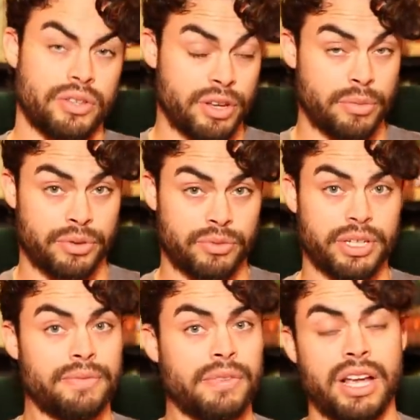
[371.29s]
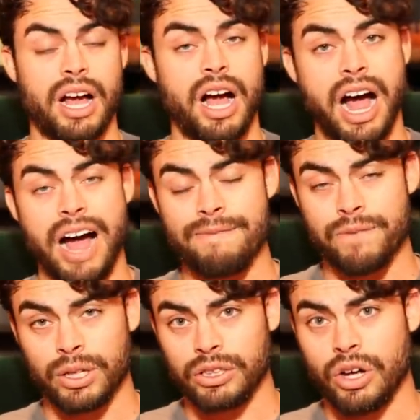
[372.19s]
Number three, I,
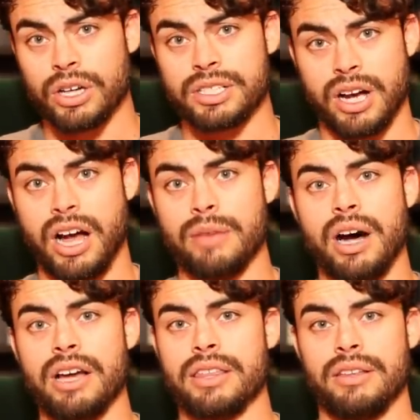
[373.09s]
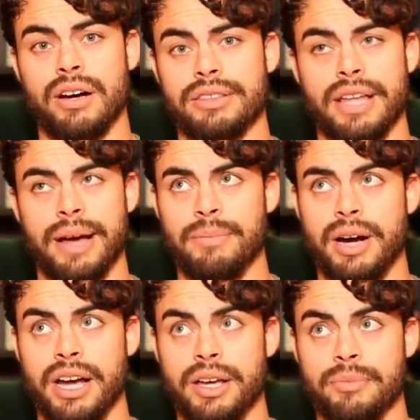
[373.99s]
for a long time, I thought that
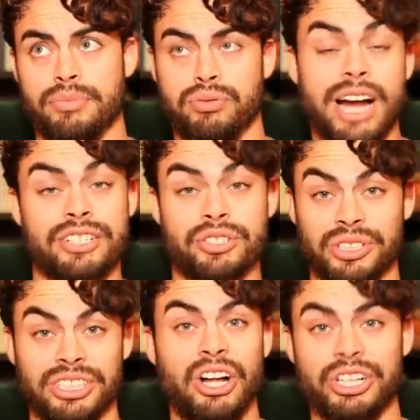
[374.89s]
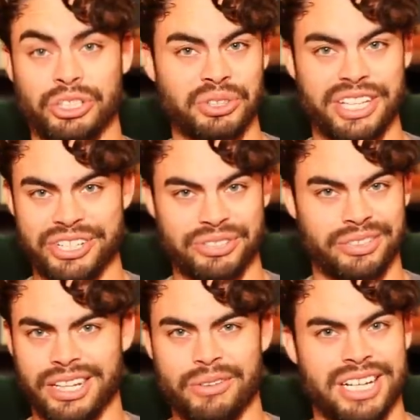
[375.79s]
my practical and logical nature,
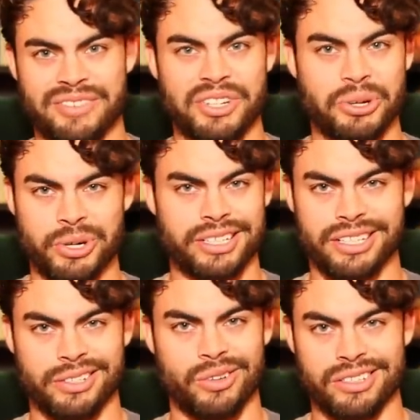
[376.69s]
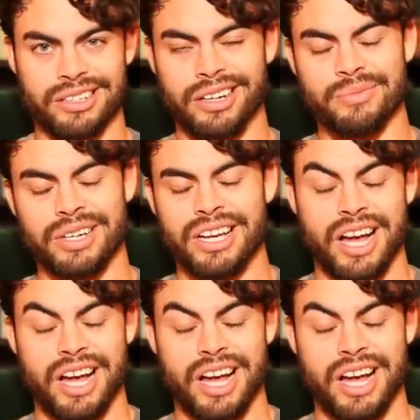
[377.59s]
like I was kind of a nerdy kid all the time,